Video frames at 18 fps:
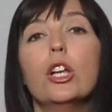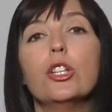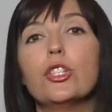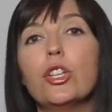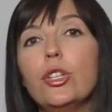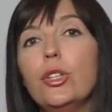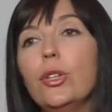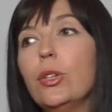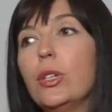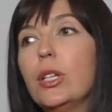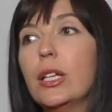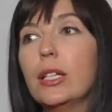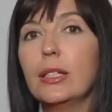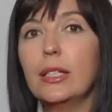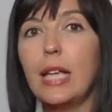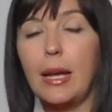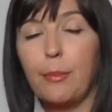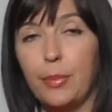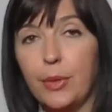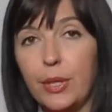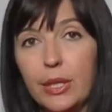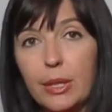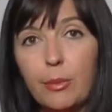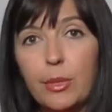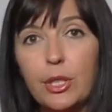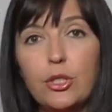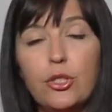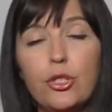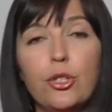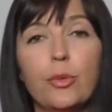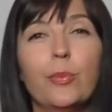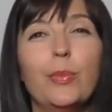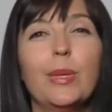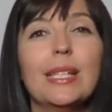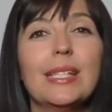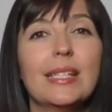so you can bring them into
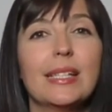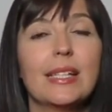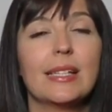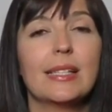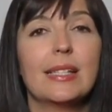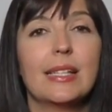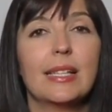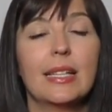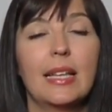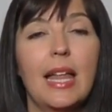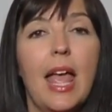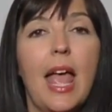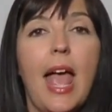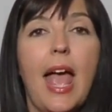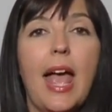your business and